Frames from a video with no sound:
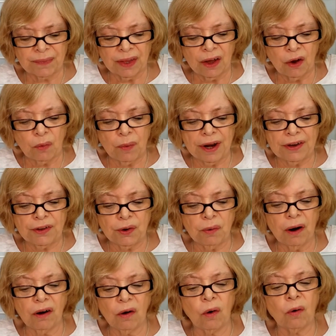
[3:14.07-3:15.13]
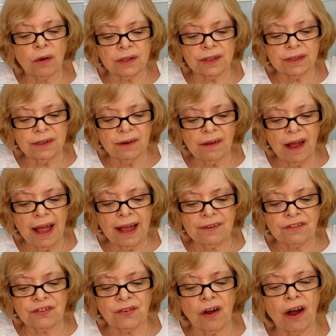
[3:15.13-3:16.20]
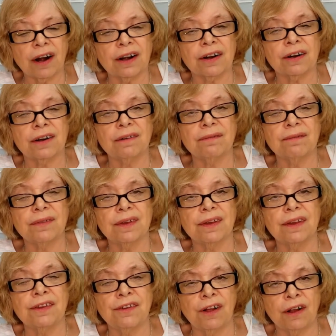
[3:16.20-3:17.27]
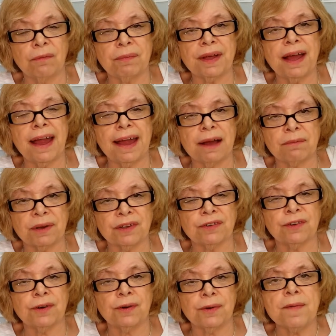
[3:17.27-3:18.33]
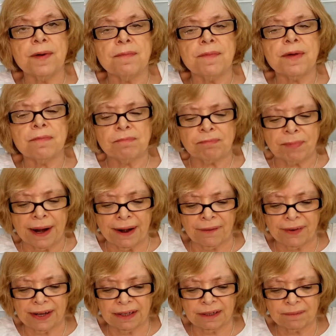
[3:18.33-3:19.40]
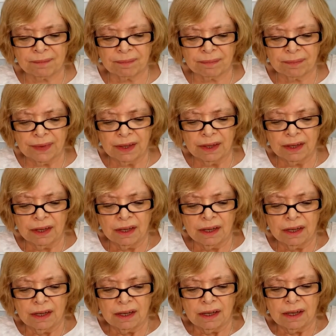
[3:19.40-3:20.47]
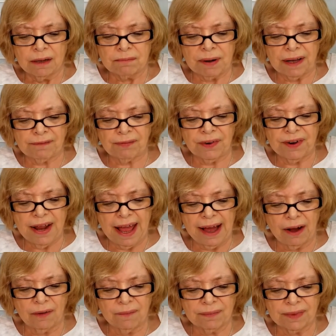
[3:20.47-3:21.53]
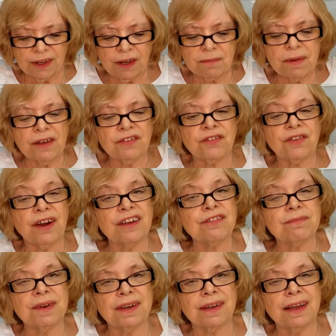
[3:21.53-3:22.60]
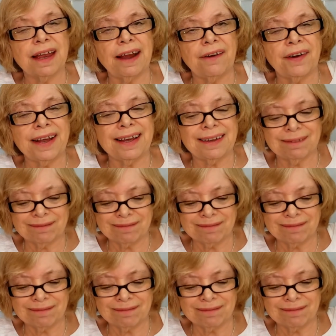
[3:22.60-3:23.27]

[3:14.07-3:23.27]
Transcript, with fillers: When you are older and stronger, you'll be able to bear it. But for now, you must trust me to carry it.